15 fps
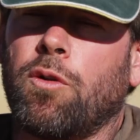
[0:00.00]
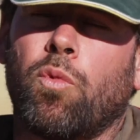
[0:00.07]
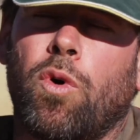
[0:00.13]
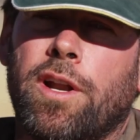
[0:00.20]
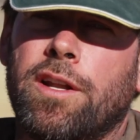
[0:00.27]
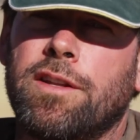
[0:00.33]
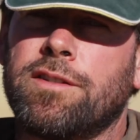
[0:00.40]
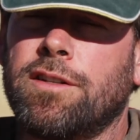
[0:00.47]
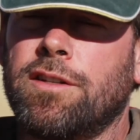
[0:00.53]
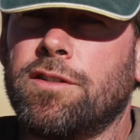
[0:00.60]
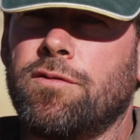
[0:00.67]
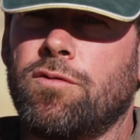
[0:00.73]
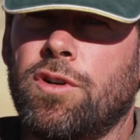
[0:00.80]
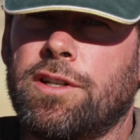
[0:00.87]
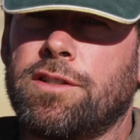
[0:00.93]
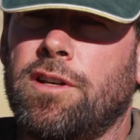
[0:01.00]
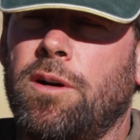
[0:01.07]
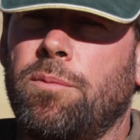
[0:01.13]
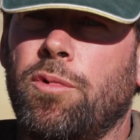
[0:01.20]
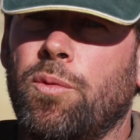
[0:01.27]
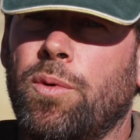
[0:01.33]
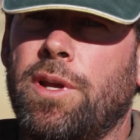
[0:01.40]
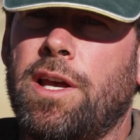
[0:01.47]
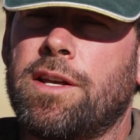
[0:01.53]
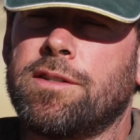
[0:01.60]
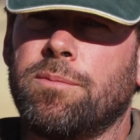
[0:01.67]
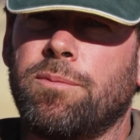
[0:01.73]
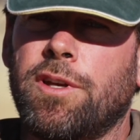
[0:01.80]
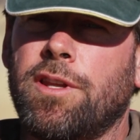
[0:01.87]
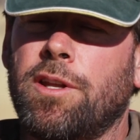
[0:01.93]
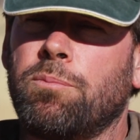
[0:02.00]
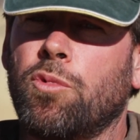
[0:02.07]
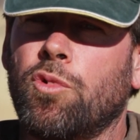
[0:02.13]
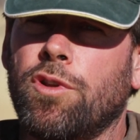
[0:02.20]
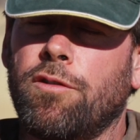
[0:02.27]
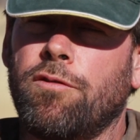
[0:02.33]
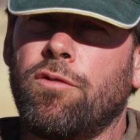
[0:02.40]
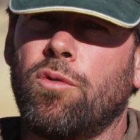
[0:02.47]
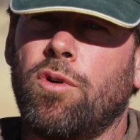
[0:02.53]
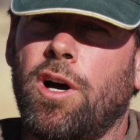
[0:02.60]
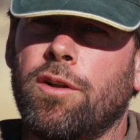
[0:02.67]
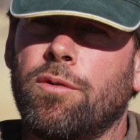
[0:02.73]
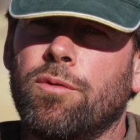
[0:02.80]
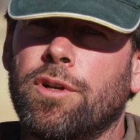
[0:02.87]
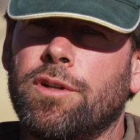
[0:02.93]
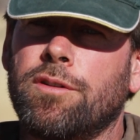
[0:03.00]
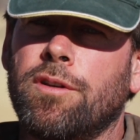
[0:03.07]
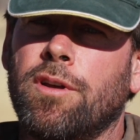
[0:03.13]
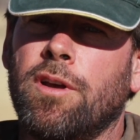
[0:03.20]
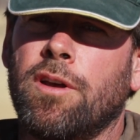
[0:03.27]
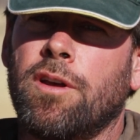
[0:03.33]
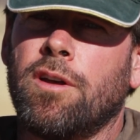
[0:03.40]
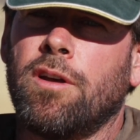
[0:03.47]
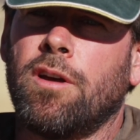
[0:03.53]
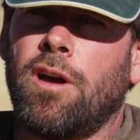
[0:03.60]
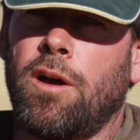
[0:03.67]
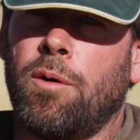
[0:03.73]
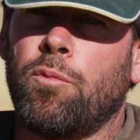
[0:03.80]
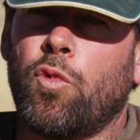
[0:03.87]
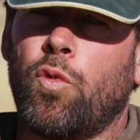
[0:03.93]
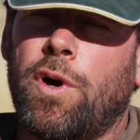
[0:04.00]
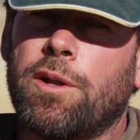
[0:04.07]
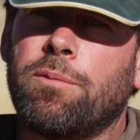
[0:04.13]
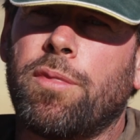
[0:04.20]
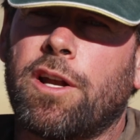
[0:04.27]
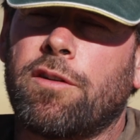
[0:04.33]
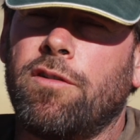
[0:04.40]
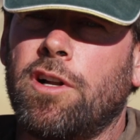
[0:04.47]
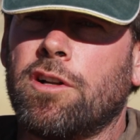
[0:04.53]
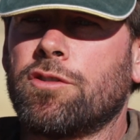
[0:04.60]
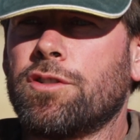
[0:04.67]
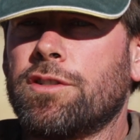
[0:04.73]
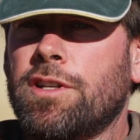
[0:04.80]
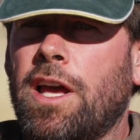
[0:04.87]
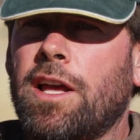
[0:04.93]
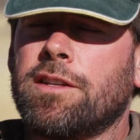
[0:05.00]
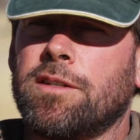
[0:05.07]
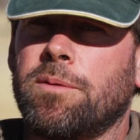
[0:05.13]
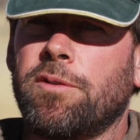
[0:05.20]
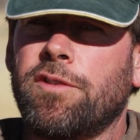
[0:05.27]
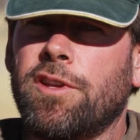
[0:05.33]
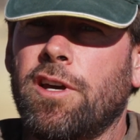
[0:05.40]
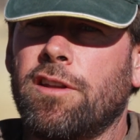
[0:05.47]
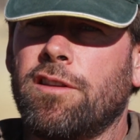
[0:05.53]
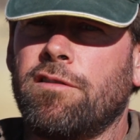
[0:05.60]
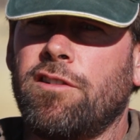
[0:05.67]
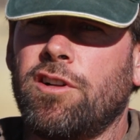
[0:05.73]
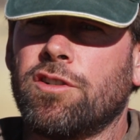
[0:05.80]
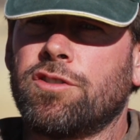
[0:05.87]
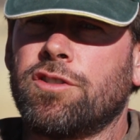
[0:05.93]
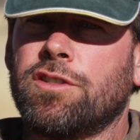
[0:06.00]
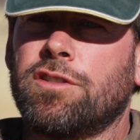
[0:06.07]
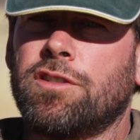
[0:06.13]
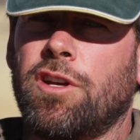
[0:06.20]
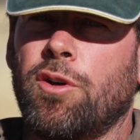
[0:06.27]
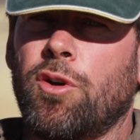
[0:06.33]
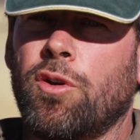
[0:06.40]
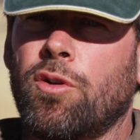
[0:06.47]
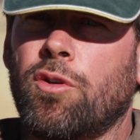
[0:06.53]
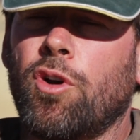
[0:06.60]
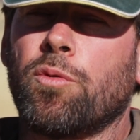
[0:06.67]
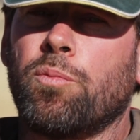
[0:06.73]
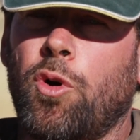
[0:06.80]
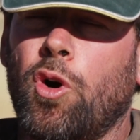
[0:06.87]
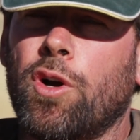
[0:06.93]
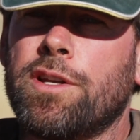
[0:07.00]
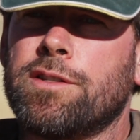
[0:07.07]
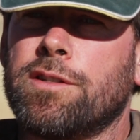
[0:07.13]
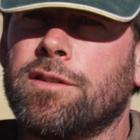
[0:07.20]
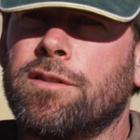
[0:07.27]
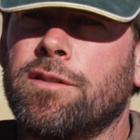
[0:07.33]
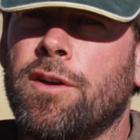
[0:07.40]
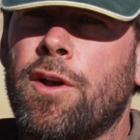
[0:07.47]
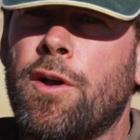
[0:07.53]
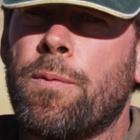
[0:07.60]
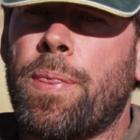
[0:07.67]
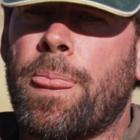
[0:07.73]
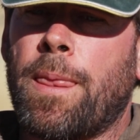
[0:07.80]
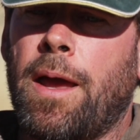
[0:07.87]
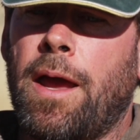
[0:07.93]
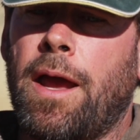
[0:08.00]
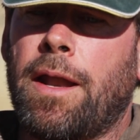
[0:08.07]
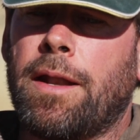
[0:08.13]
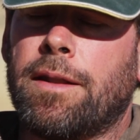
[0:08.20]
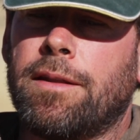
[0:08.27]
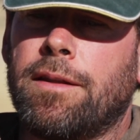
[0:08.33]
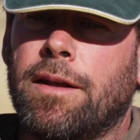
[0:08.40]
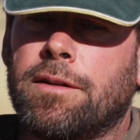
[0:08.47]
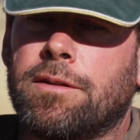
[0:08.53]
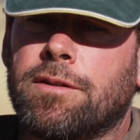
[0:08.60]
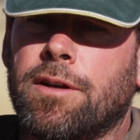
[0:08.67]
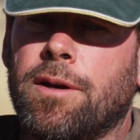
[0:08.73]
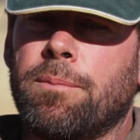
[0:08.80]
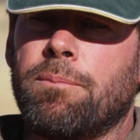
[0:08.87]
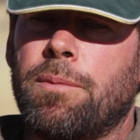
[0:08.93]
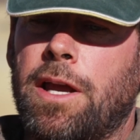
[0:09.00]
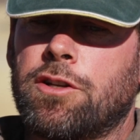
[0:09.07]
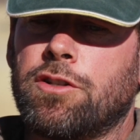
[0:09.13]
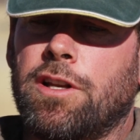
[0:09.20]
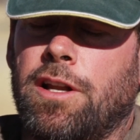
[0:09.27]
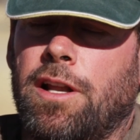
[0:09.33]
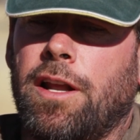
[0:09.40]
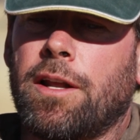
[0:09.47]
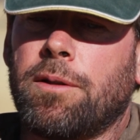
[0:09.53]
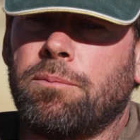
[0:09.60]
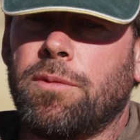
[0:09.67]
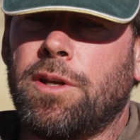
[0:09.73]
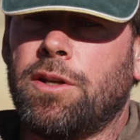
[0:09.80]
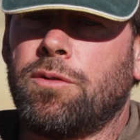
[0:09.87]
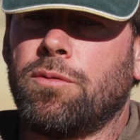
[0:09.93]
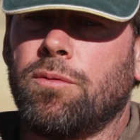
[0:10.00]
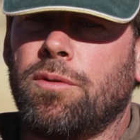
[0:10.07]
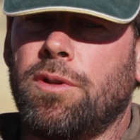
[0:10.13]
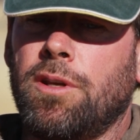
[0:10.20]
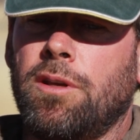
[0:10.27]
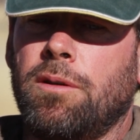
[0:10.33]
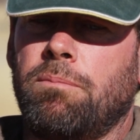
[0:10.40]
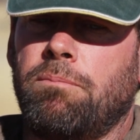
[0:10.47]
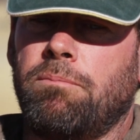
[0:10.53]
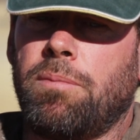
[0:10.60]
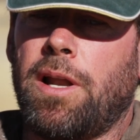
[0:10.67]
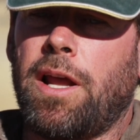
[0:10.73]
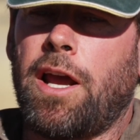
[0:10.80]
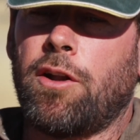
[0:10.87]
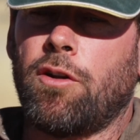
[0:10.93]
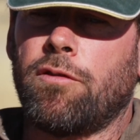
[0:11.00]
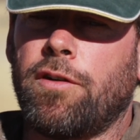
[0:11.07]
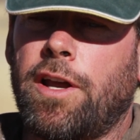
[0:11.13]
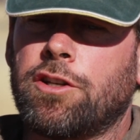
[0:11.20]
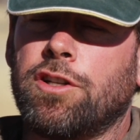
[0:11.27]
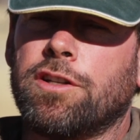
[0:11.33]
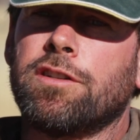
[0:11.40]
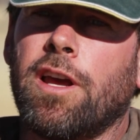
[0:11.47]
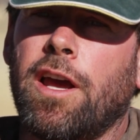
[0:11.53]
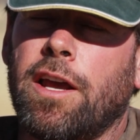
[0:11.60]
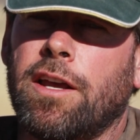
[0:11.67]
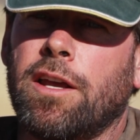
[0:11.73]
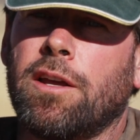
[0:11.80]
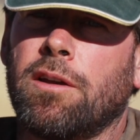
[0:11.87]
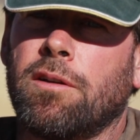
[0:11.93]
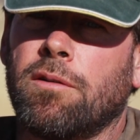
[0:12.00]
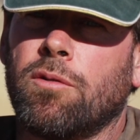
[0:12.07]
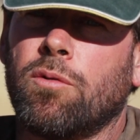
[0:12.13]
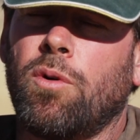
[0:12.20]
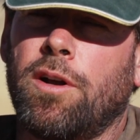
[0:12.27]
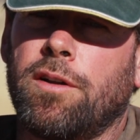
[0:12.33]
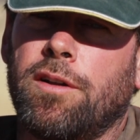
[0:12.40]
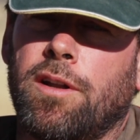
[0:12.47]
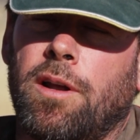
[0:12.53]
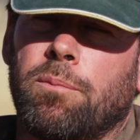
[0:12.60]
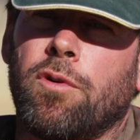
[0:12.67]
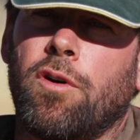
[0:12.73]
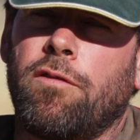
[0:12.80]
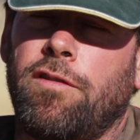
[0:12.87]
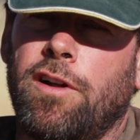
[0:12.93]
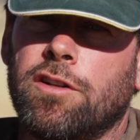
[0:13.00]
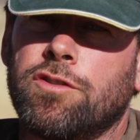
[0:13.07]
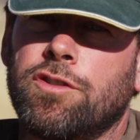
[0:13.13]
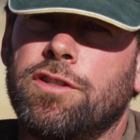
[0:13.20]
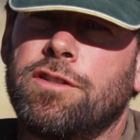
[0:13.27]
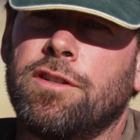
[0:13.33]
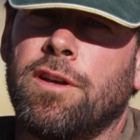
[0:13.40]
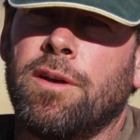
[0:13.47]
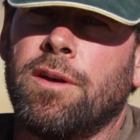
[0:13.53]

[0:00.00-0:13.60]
one incident, for example, we estimate that more than 400 white-backed vultures and some of the other vultures got poisoned. And that actually led me to the plan of actually tagging quite a number of vultures